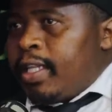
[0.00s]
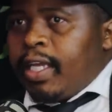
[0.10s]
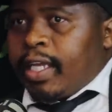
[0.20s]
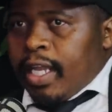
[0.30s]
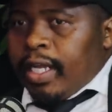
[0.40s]

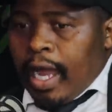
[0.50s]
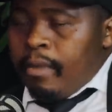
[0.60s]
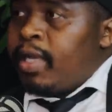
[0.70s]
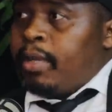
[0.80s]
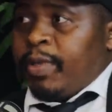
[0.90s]
they can
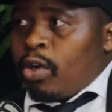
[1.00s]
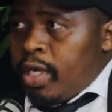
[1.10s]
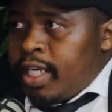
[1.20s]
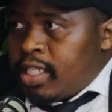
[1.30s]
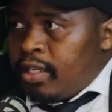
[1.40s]
come and be
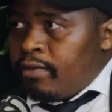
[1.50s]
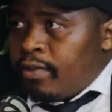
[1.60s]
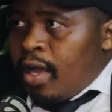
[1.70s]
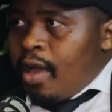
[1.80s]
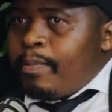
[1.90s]
collective.